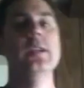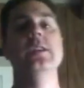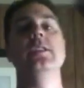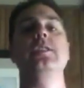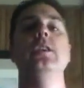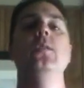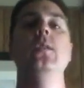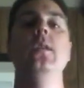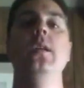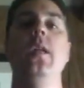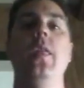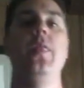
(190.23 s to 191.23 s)
So,
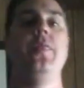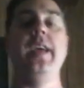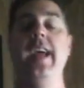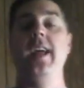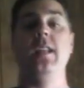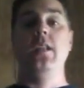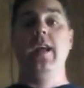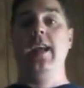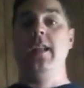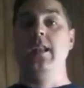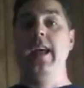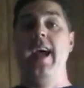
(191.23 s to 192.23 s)
and
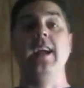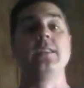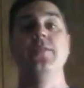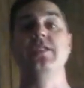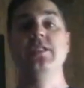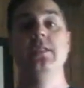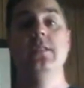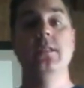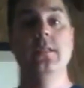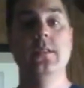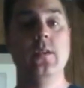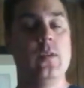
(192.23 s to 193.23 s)
Activision,
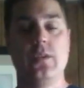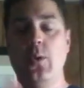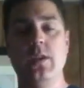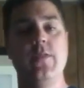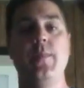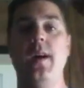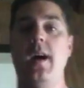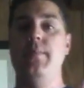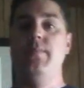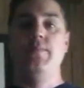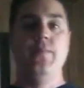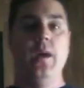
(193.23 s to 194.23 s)
or Toys for Bob,
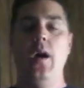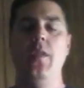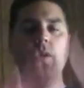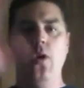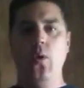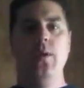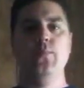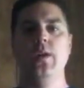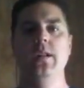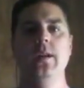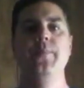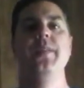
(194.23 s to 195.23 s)
the whole
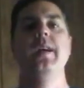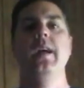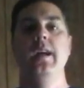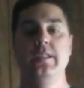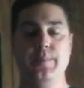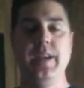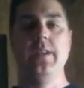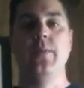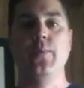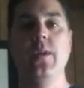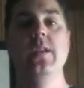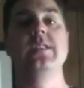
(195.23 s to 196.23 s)
umbrella, speaking of
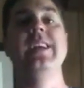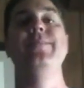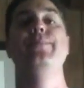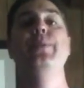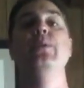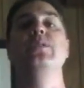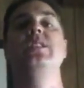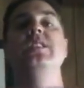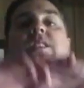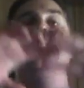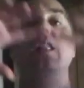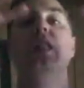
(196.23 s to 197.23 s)
umbrellas, they built
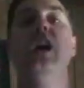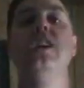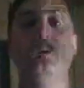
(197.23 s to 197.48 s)
this lush